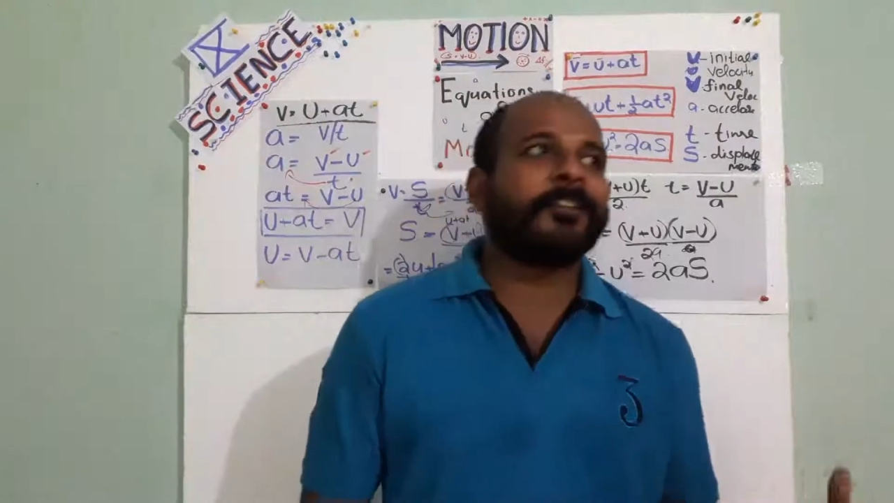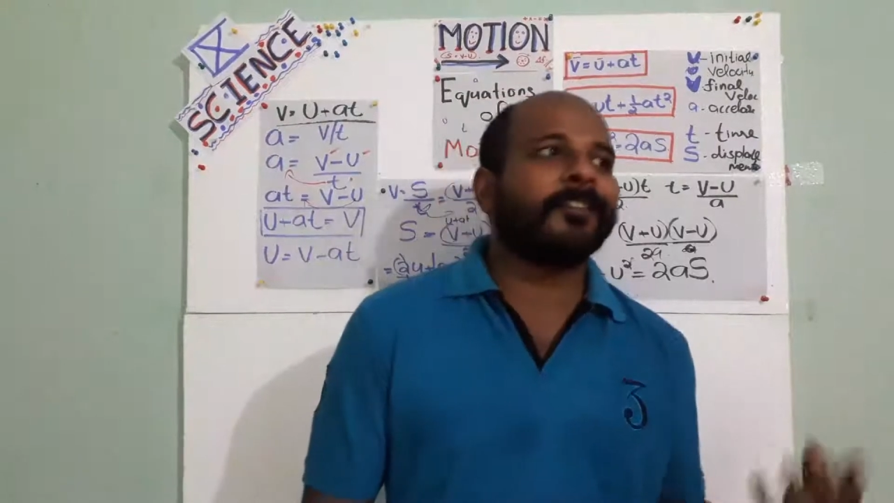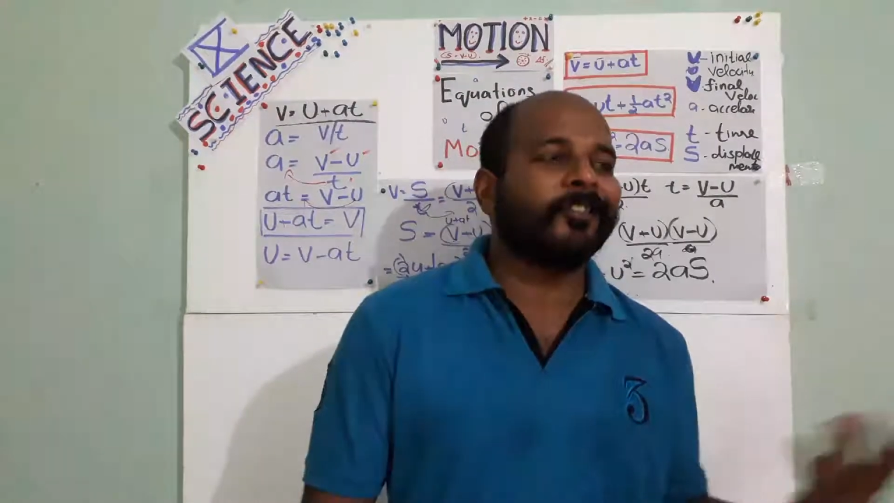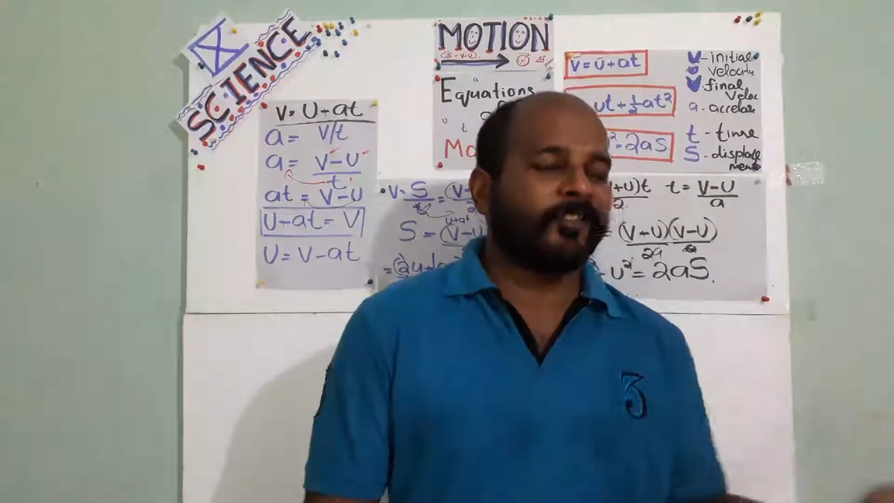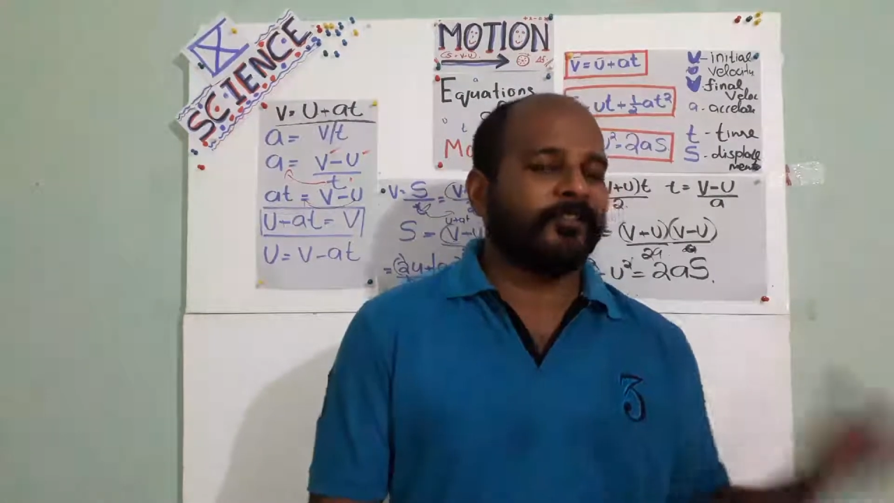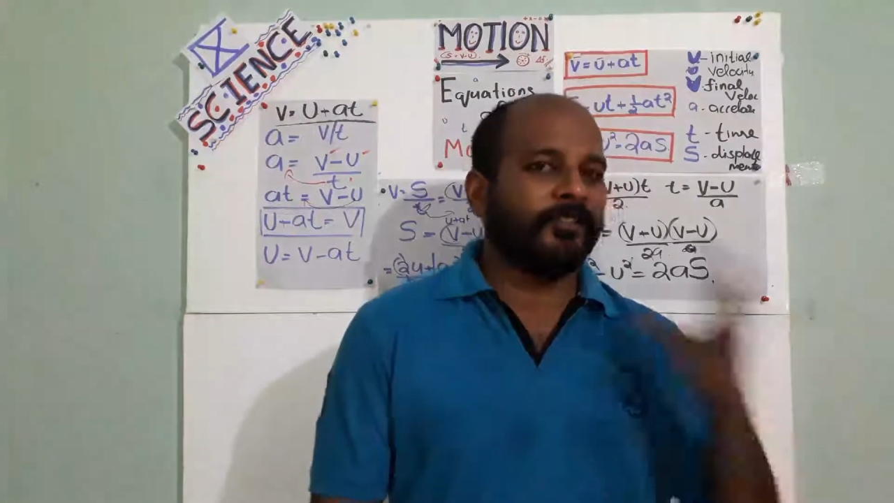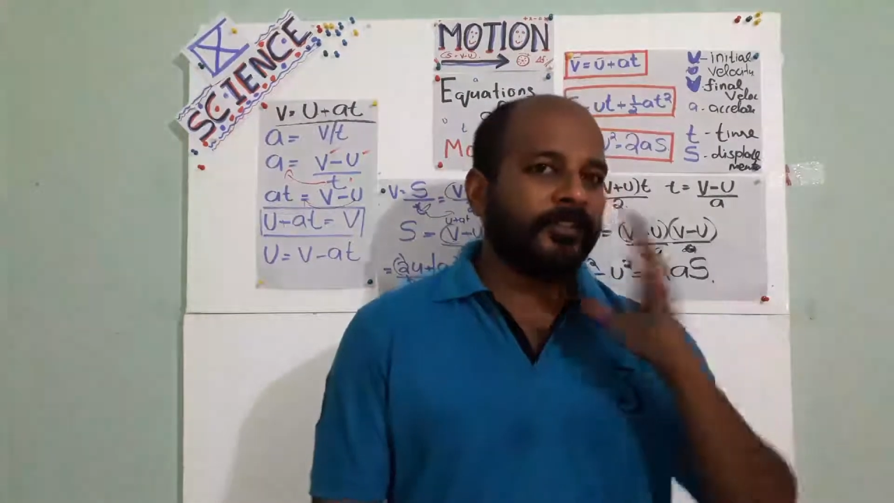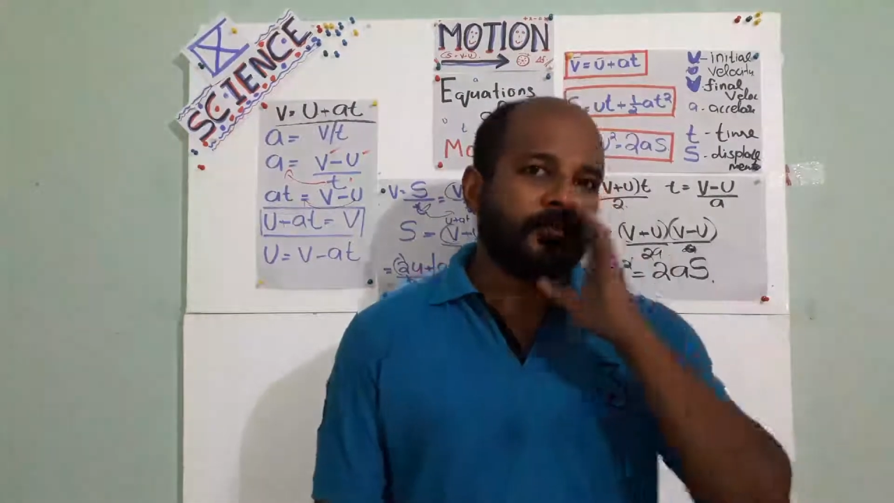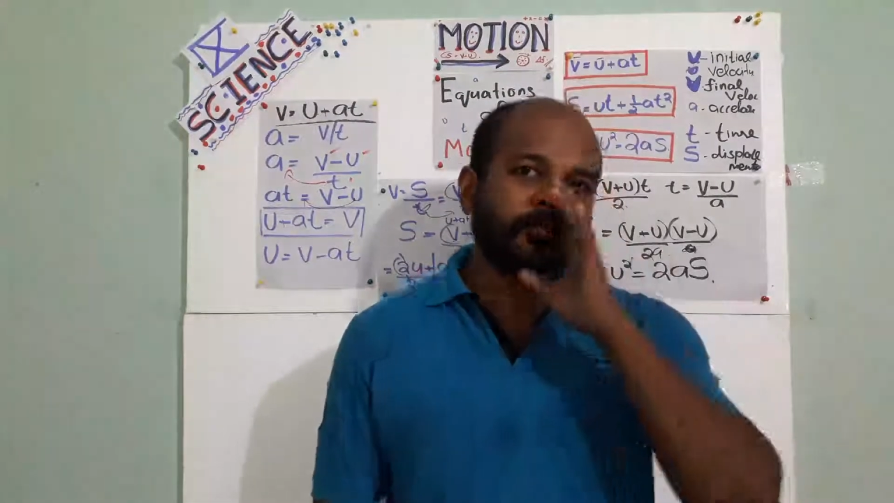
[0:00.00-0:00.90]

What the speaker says: electricity.